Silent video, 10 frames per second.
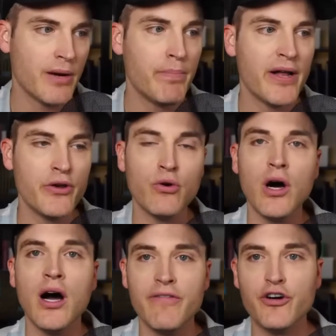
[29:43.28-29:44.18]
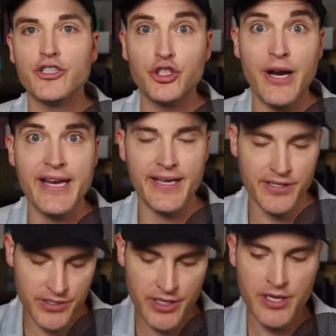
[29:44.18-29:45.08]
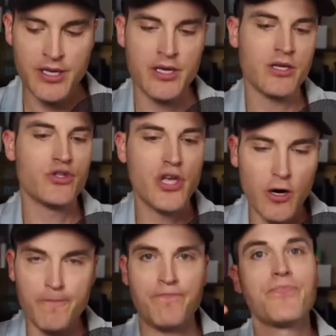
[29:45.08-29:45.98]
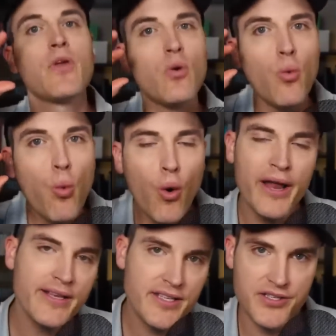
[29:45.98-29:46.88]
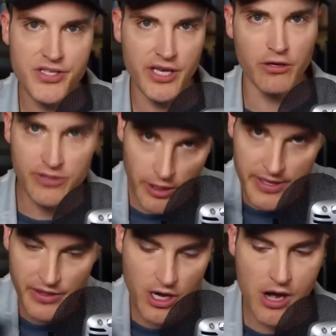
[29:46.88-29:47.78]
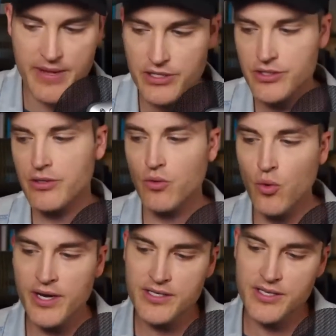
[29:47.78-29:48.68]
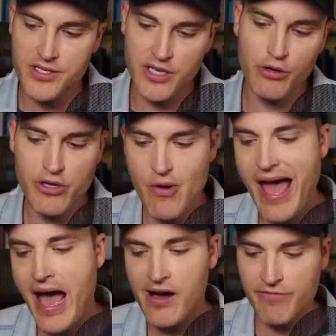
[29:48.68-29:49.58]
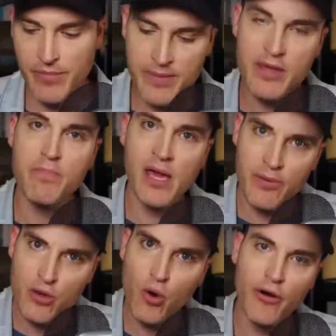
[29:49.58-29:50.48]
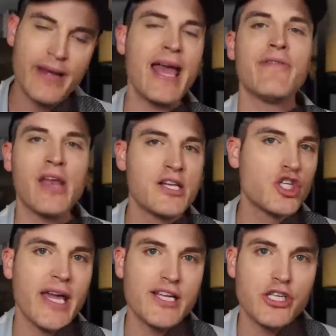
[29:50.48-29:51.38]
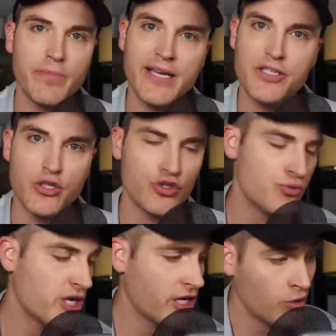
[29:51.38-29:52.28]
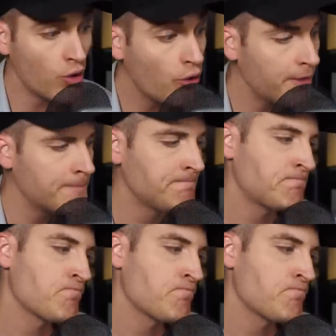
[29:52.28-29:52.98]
a bundle of her trainings. So, what is a skill? Tell me in the comments. What is a skill you have? Maybe maybe you already have an education-based YouTube channel or